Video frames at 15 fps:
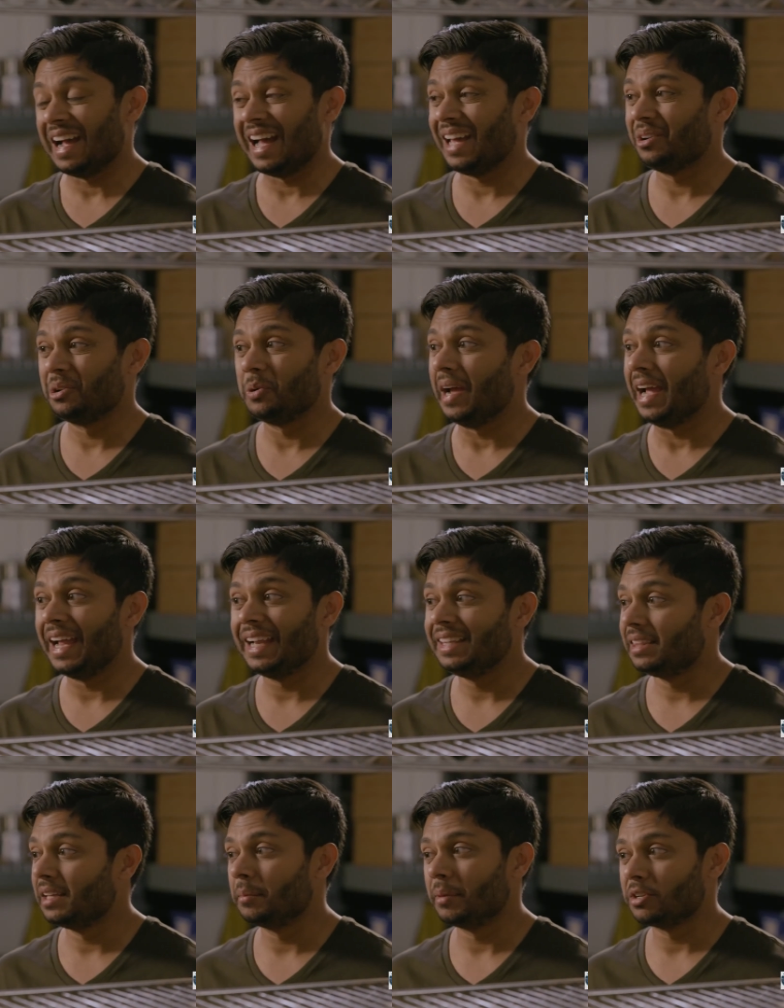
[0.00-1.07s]
I don't know
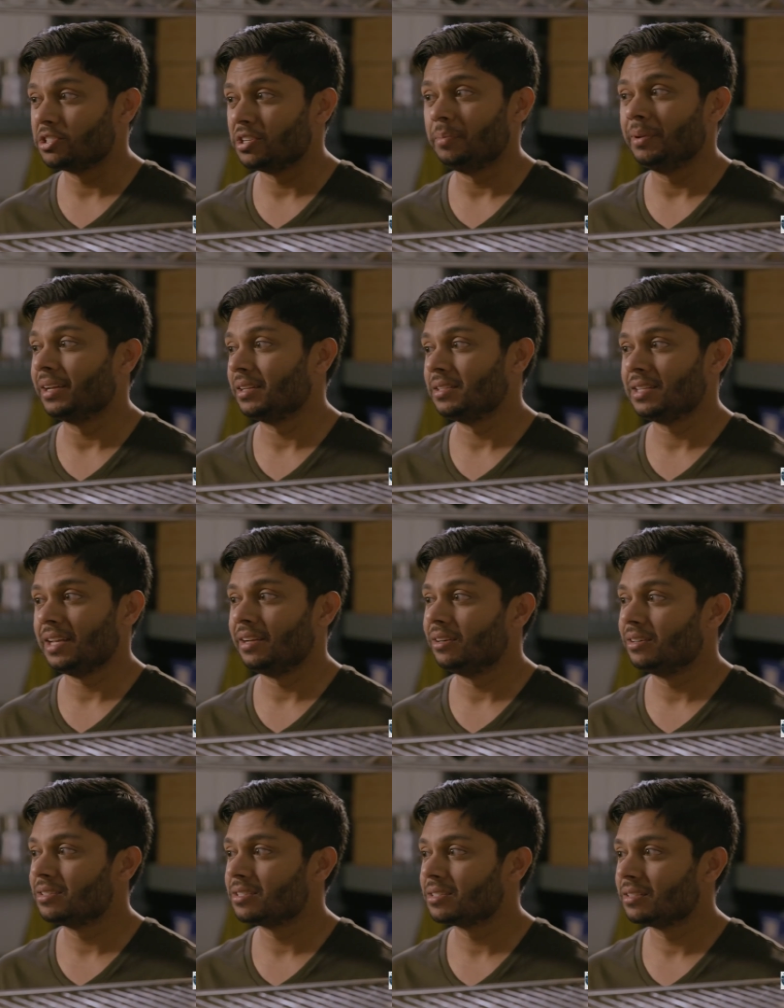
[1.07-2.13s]
anything about shipping
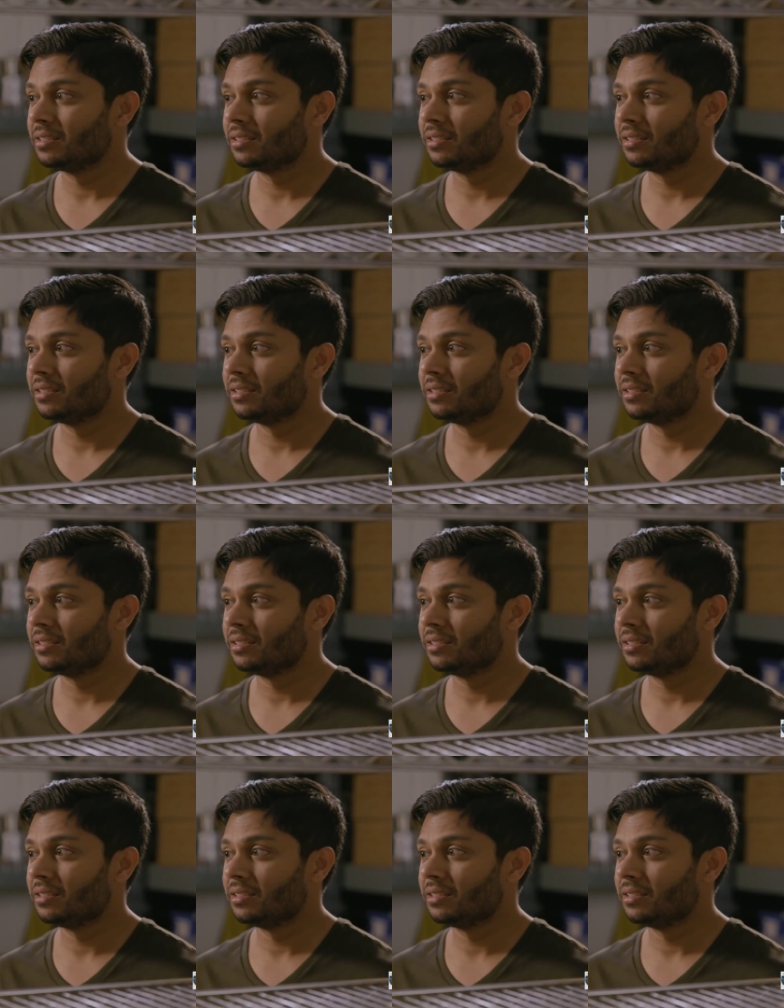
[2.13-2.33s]
containers.